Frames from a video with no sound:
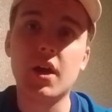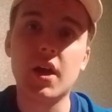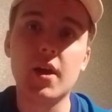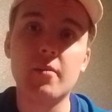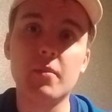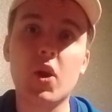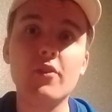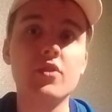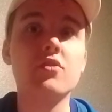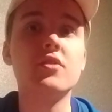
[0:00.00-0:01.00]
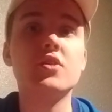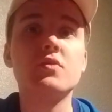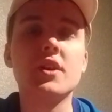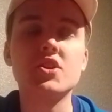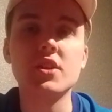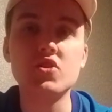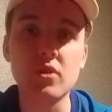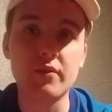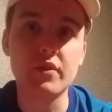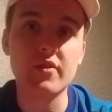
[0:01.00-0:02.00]
Ivan Sunic was actually
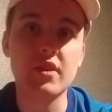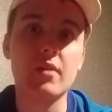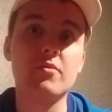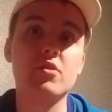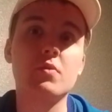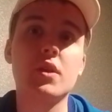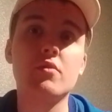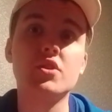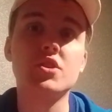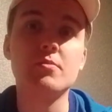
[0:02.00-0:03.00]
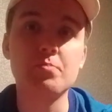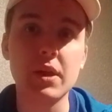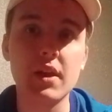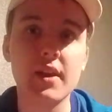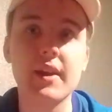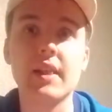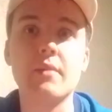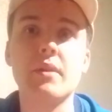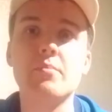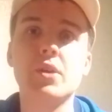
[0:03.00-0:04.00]
dropped for this game, so we had Christian Bielik and
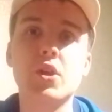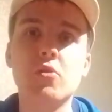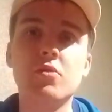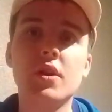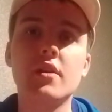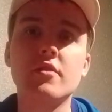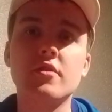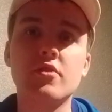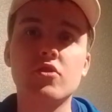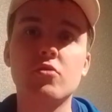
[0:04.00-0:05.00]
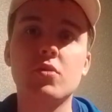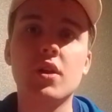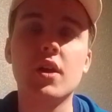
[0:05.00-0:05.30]
then had Bakuna as the 2